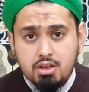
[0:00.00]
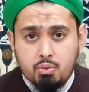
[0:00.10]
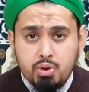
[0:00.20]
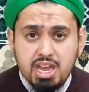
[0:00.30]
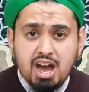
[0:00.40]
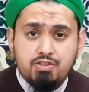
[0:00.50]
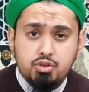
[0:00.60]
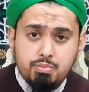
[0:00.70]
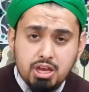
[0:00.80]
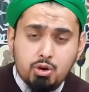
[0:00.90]
we have to
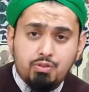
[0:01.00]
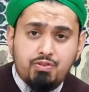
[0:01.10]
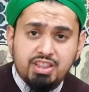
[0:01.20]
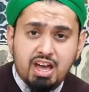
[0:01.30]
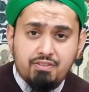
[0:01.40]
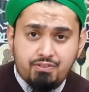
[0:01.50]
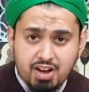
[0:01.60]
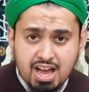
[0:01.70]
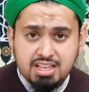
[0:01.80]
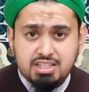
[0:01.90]
make up for that
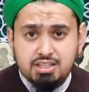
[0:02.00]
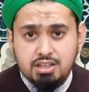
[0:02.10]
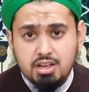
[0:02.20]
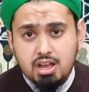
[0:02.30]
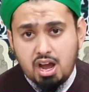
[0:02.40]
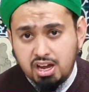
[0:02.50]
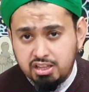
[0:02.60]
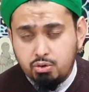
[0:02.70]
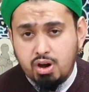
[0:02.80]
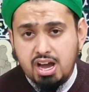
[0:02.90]
fast.
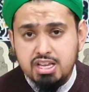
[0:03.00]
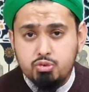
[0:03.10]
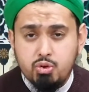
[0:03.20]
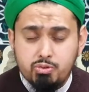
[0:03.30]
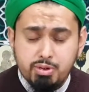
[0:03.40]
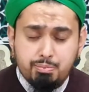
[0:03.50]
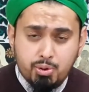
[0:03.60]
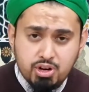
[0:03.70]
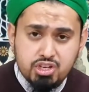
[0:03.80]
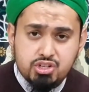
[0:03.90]
Otherwise, we will be
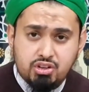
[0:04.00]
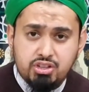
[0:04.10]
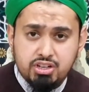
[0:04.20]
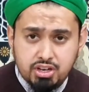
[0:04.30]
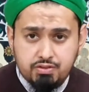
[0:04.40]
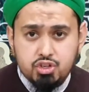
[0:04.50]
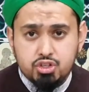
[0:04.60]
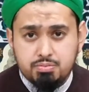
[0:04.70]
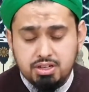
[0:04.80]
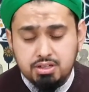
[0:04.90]
punished on the Day of
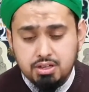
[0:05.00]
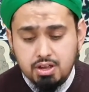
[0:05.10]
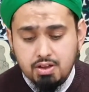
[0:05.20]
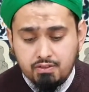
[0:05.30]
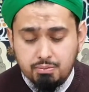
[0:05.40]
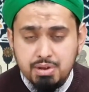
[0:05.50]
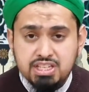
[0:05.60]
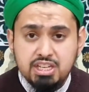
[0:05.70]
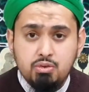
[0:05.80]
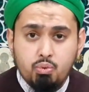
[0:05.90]
Judgment for
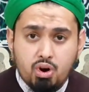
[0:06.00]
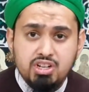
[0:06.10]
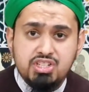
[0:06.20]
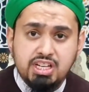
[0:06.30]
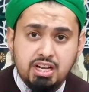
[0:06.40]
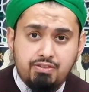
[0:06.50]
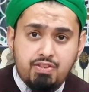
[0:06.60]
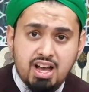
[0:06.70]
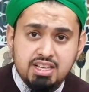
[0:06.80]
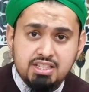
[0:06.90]
missing one single
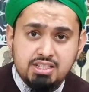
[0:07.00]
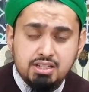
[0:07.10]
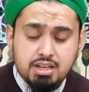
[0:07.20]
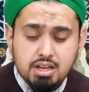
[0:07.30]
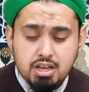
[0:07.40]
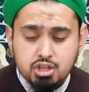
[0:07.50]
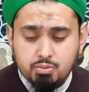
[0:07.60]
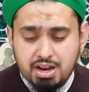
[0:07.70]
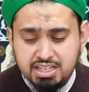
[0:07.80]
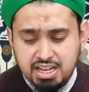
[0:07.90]
fast. So
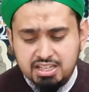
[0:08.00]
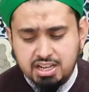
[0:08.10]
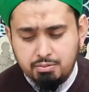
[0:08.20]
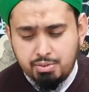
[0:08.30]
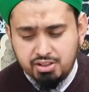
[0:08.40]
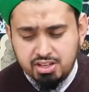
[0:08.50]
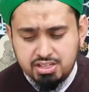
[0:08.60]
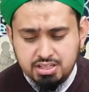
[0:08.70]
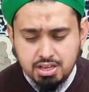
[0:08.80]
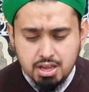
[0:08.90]
my dear Islam
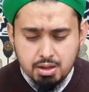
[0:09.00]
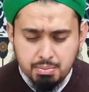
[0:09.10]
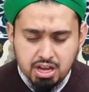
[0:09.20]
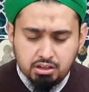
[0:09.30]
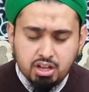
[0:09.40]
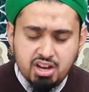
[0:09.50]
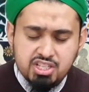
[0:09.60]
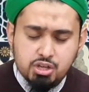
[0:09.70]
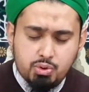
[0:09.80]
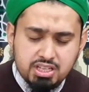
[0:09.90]
brothers, may Allah
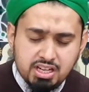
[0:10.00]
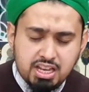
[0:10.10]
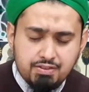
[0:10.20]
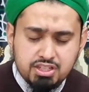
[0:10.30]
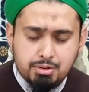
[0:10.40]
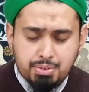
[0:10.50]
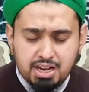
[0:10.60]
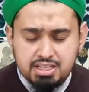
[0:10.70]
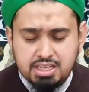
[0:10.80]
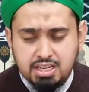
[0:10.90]
Azza wa Jal give us
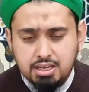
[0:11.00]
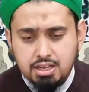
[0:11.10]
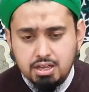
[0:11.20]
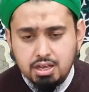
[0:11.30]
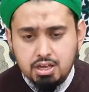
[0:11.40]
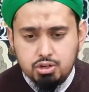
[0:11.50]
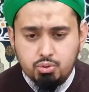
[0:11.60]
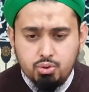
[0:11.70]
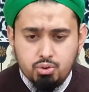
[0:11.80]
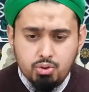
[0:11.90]
ability
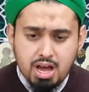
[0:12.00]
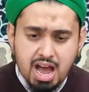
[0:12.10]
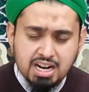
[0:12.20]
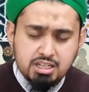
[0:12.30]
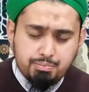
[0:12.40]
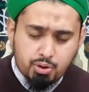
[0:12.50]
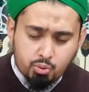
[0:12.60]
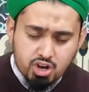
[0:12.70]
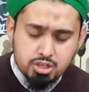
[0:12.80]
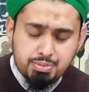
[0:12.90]
to act upon what is